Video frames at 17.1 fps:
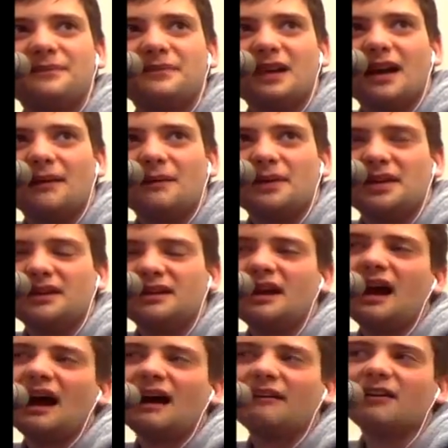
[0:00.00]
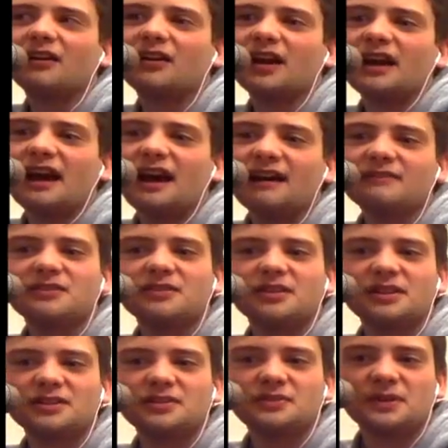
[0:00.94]
I mean, after
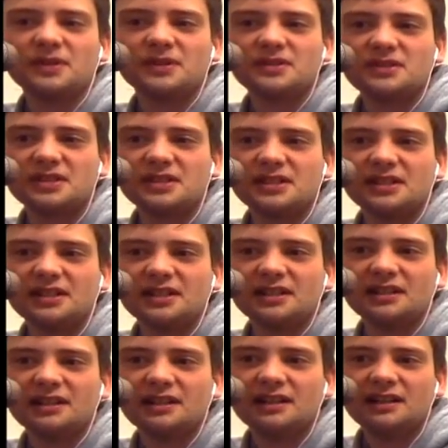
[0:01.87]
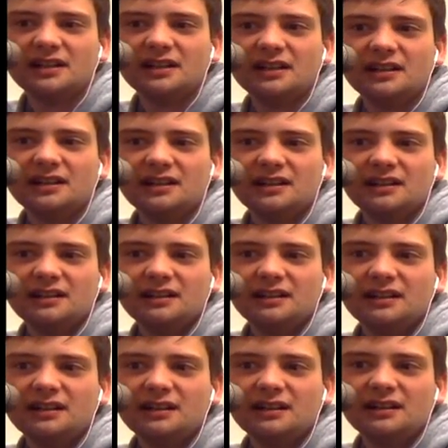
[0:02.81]
his first year,
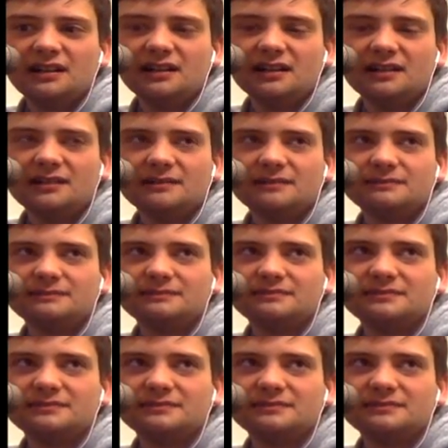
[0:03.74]
where